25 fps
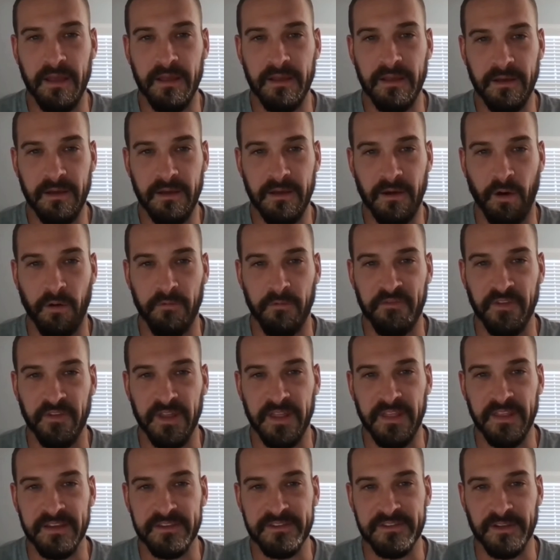Hopefully
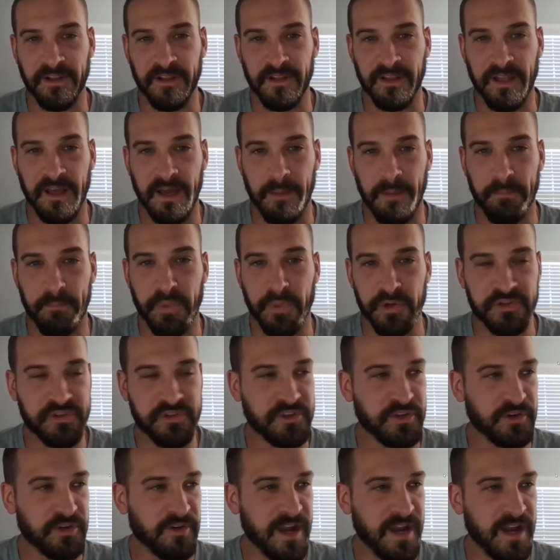this will boost
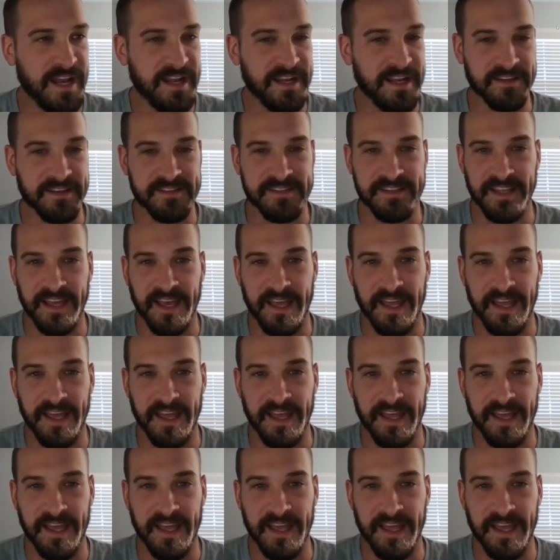your ratings then.